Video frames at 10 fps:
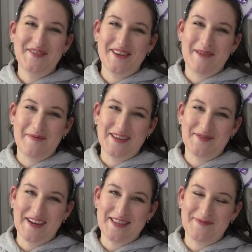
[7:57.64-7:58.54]
of my
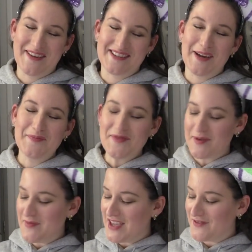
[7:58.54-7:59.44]
best friends picked up
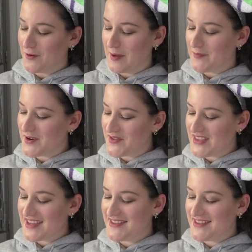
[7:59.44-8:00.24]
for me for my birthday